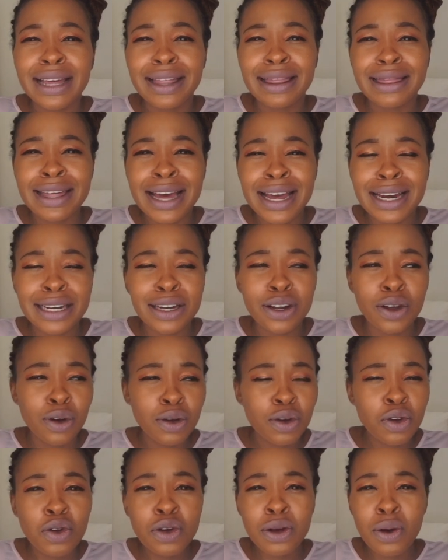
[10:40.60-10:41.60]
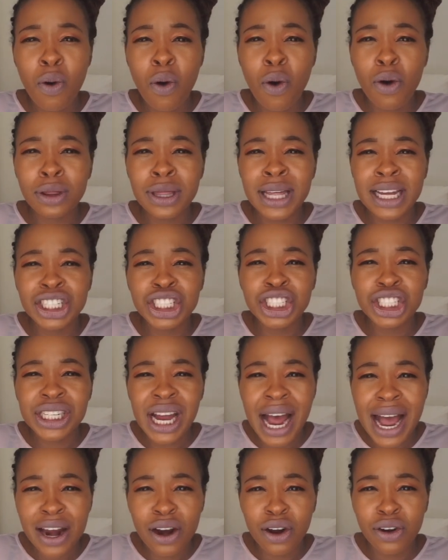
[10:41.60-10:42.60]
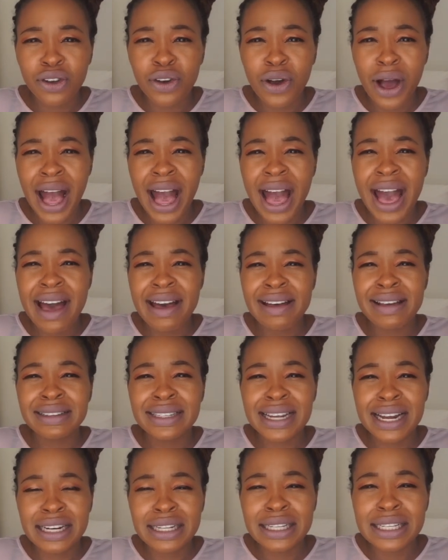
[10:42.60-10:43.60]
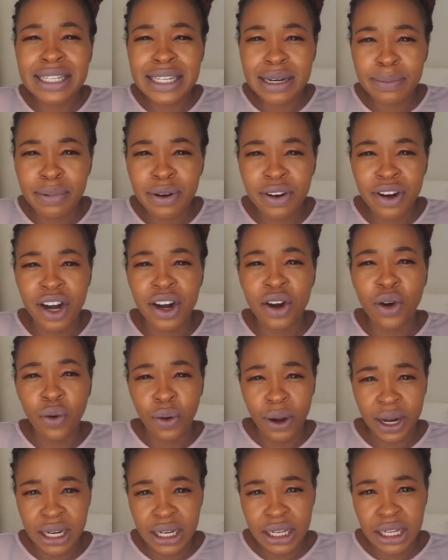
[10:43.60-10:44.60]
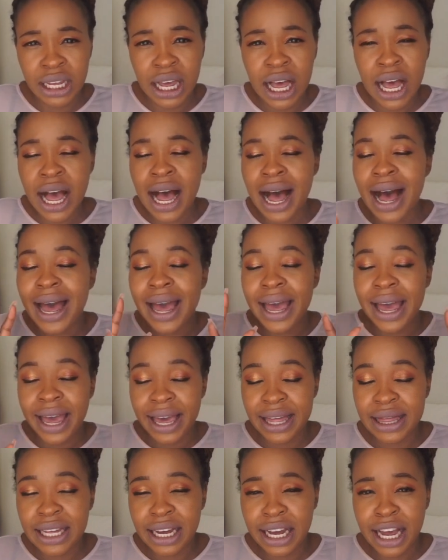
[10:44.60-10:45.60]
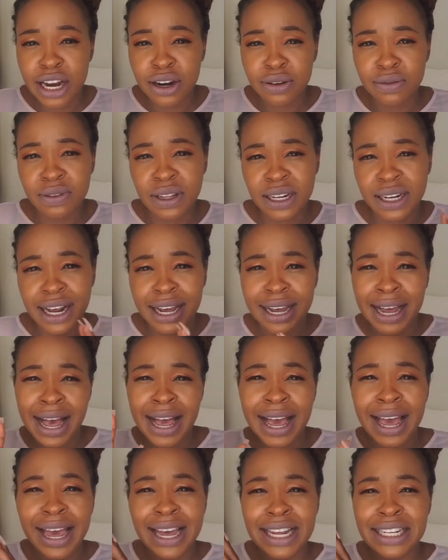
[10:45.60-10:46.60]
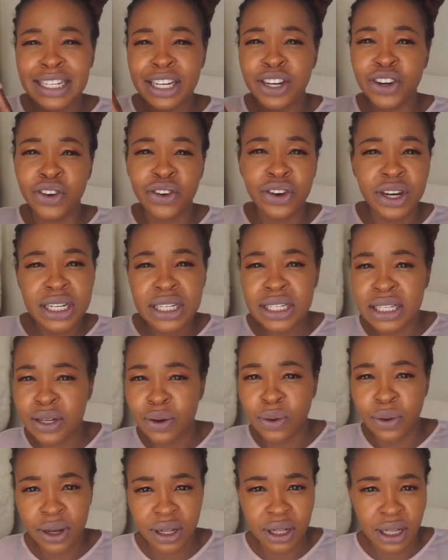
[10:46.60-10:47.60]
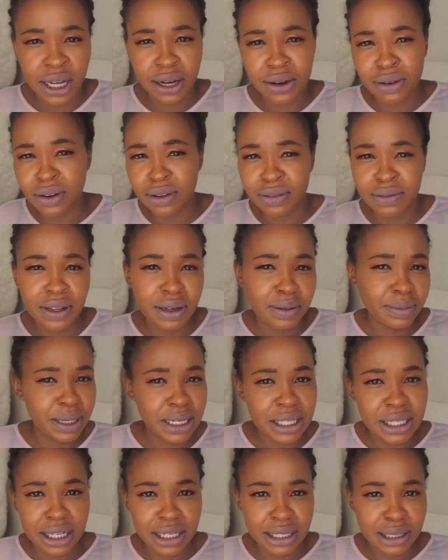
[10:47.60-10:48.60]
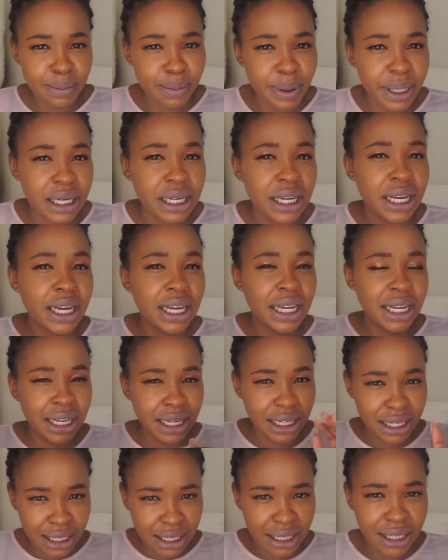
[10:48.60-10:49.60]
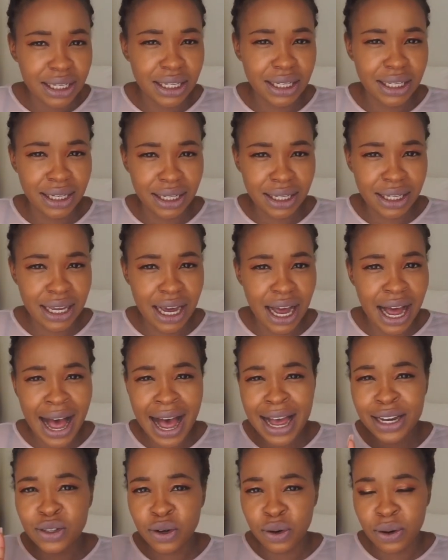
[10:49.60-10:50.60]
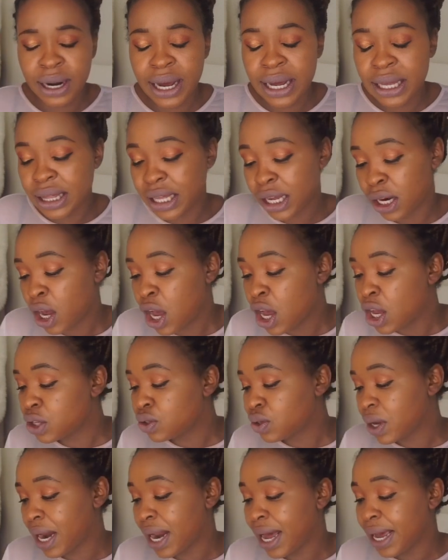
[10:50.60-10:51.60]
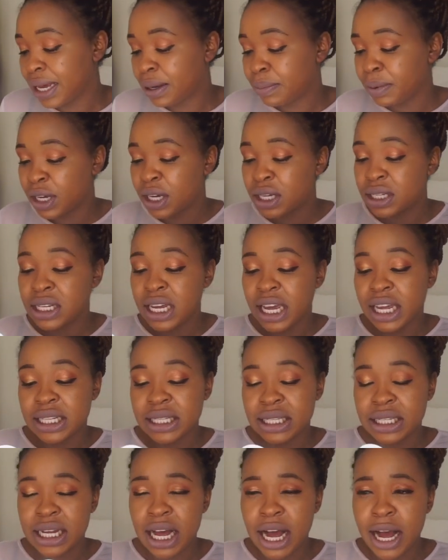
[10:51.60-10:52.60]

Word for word: that, all that shine on your hands and it's slippery and oily. I hate that kind of thing. Like, I hate a greasy oil. I don't know if that makes sense, but yeah, I don't like that. So I like it because it's